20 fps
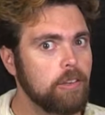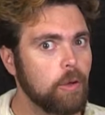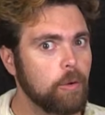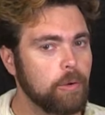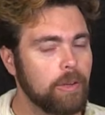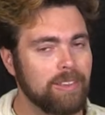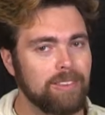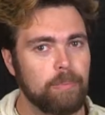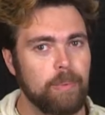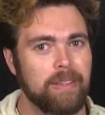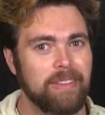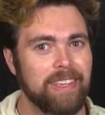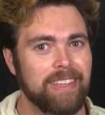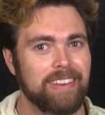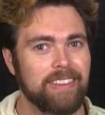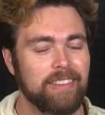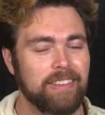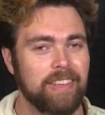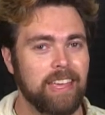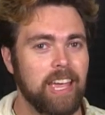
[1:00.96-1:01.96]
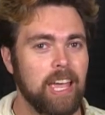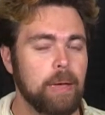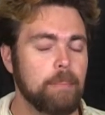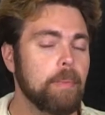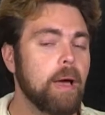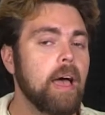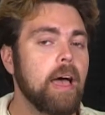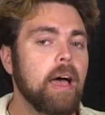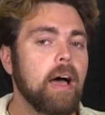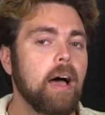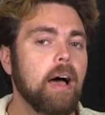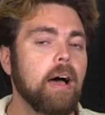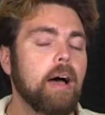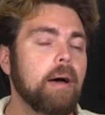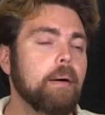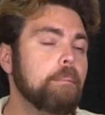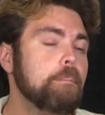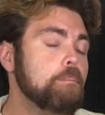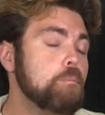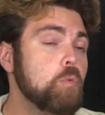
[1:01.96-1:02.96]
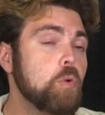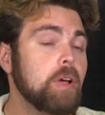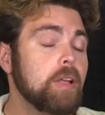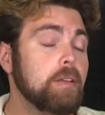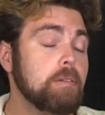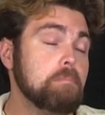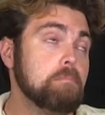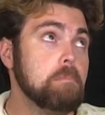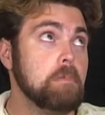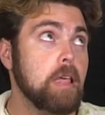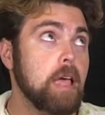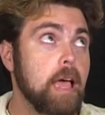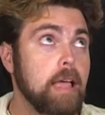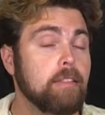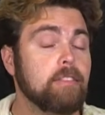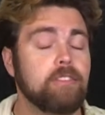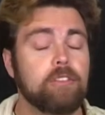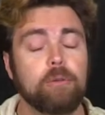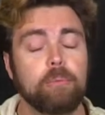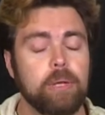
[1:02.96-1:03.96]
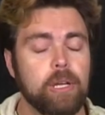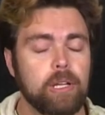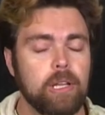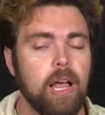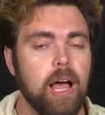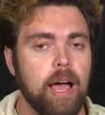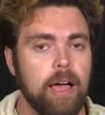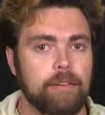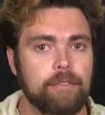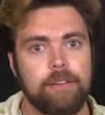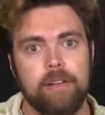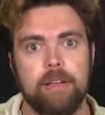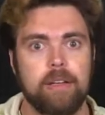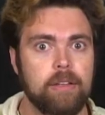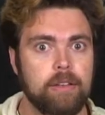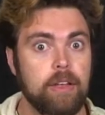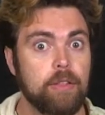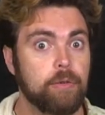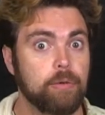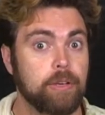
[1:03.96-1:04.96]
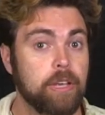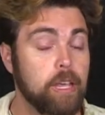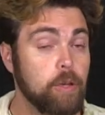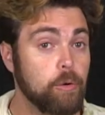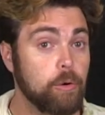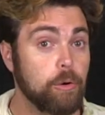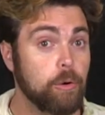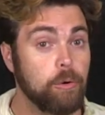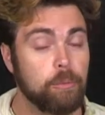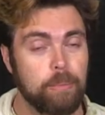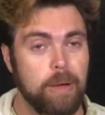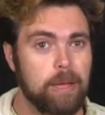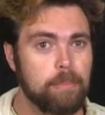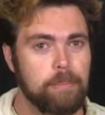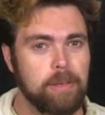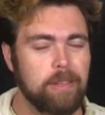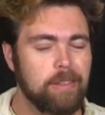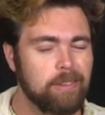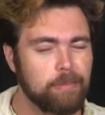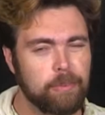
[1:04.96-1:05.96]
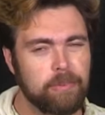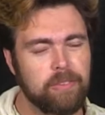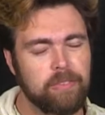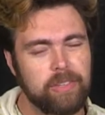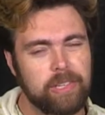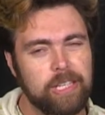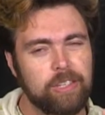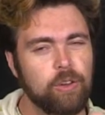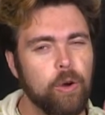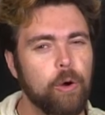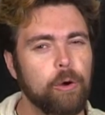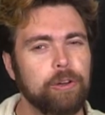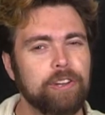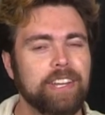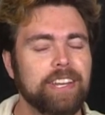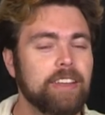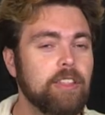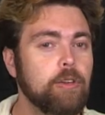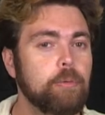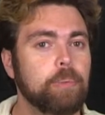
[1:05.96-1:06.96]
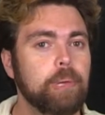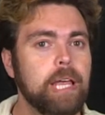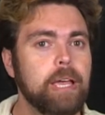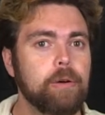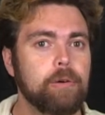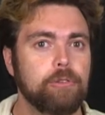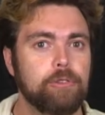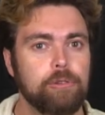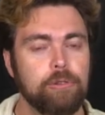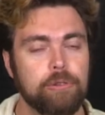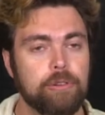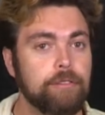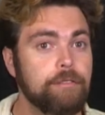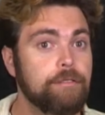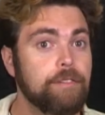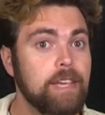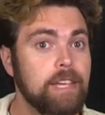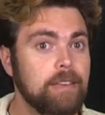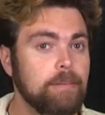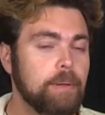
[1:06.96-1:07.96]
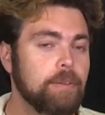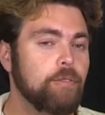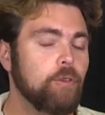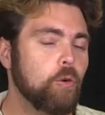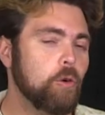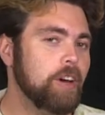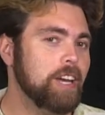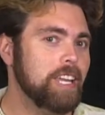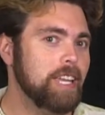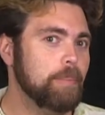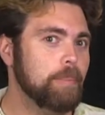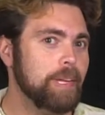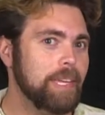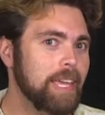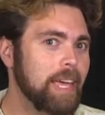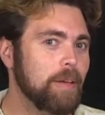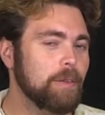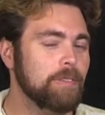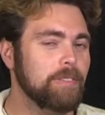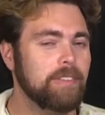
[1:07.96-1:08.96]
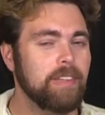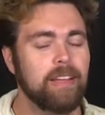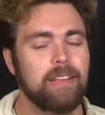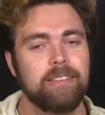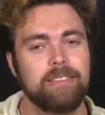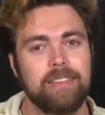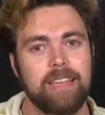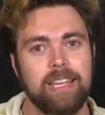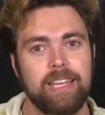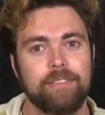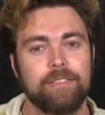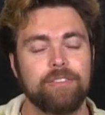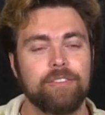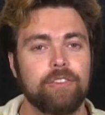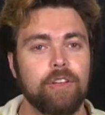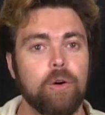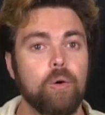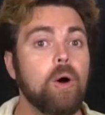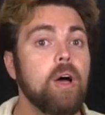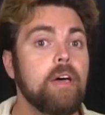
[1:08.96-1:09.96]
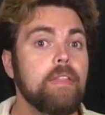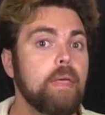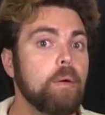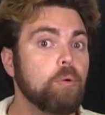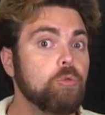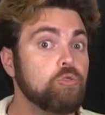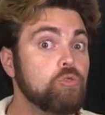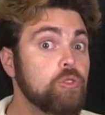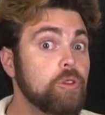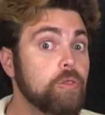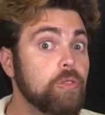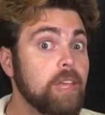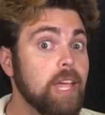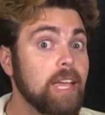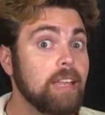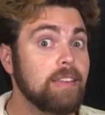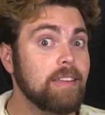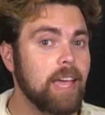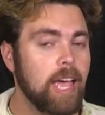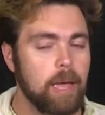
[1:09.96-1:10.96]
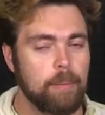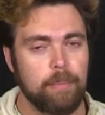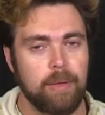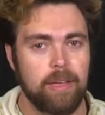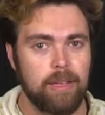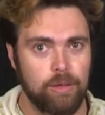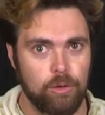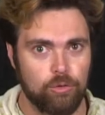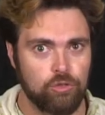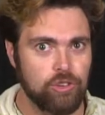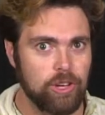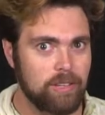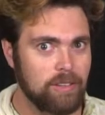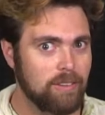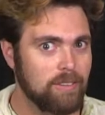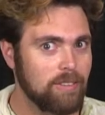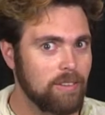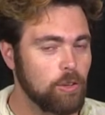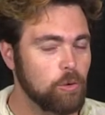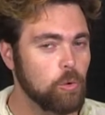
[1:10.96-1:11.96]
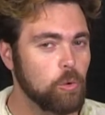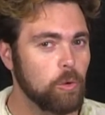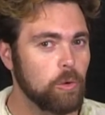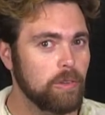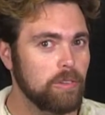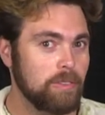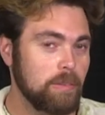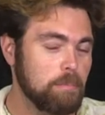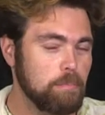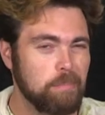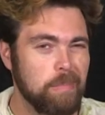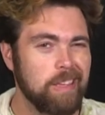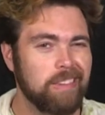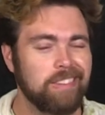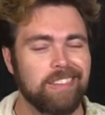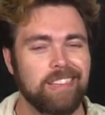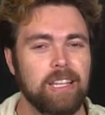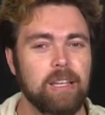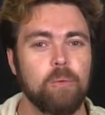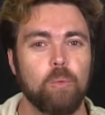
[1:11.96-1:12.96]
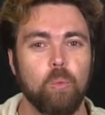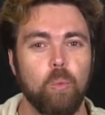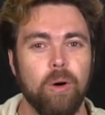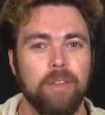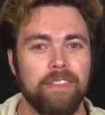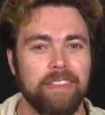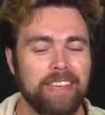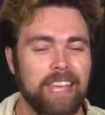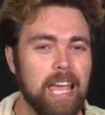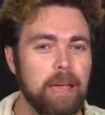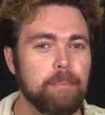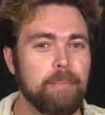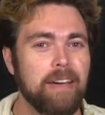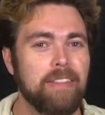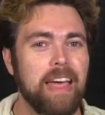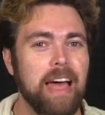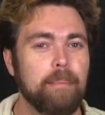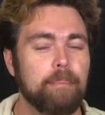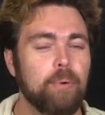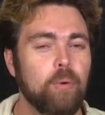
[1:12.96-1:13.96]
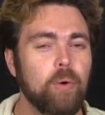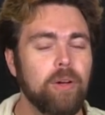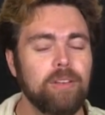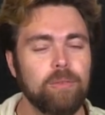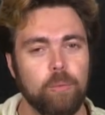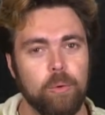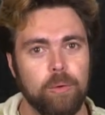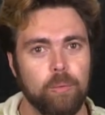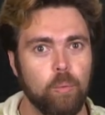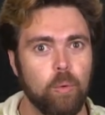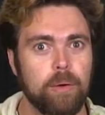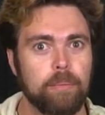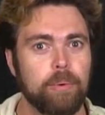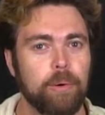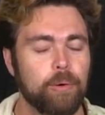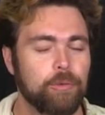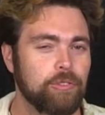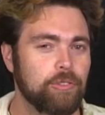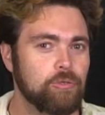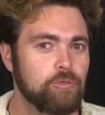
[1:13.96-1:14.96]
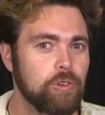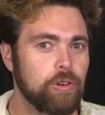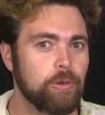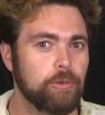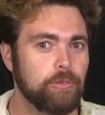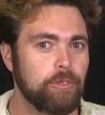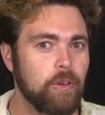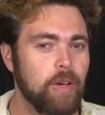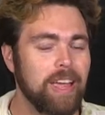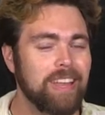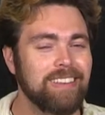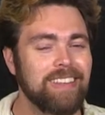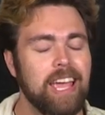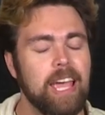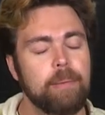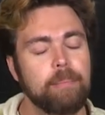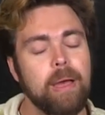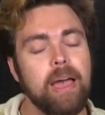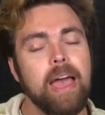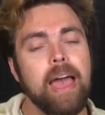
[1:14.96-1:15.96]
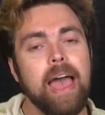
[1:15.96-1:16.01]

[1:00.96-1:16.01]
tokens by the end of the game and still be alive. Another hero might be specifically targeting another player to defeat before anybody else does, and if so, that will trigger the end game. You'll check to see who has basically won the game by that point when one person triggers their end game,